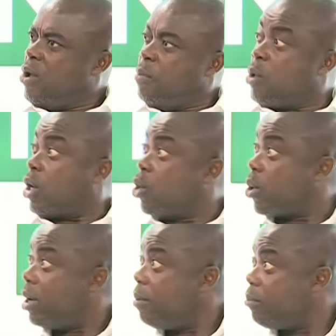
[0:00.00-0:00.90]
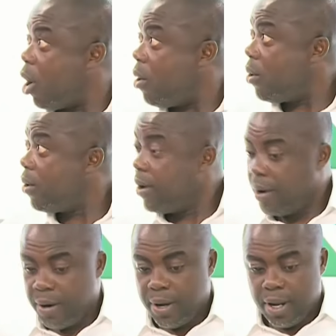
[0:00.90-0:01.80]
Because look, bro,
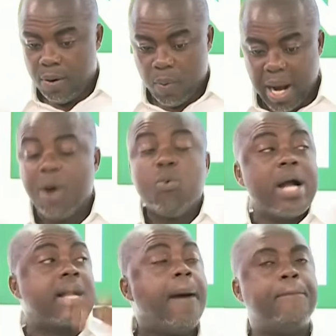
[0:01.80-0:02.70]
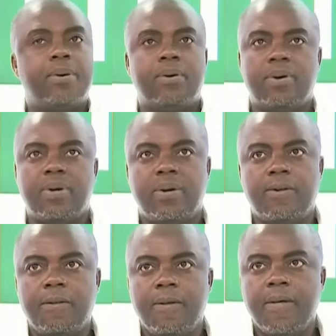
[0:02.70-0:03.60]
when I wake up
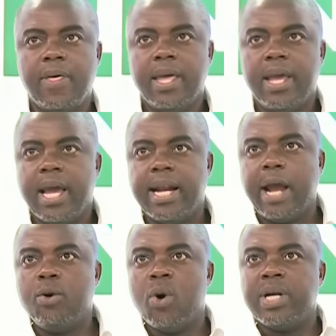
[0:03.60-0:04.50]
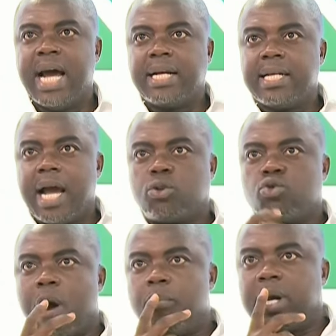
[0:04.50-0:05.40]
and I know that at
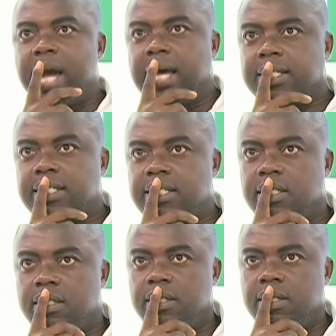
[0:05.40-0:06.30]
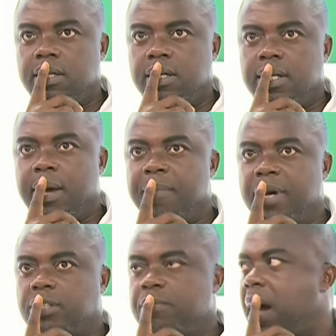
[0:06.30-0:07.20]
Trouble Gas, the
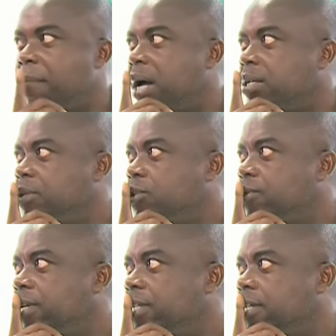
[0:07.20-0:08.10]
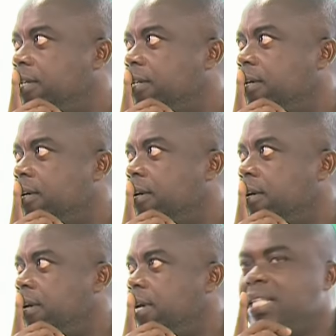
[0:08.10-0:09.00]
Mills Mahama administration
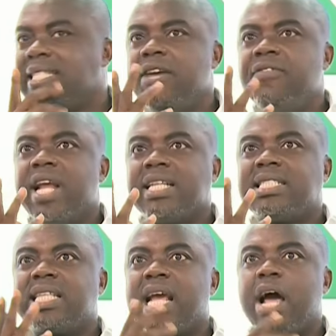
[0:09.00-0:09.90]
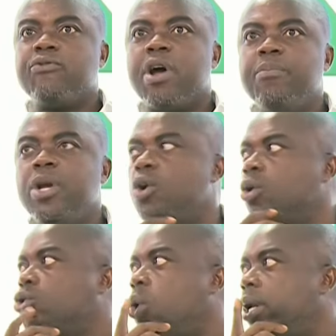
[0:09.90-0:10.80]
is giving us $300
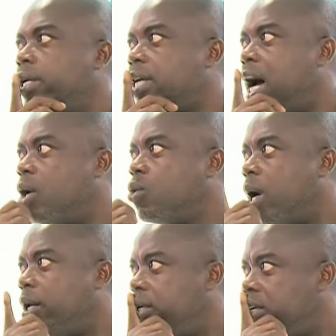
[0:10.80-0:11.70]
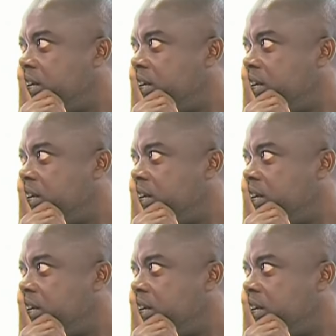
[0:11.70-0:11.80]
million annual.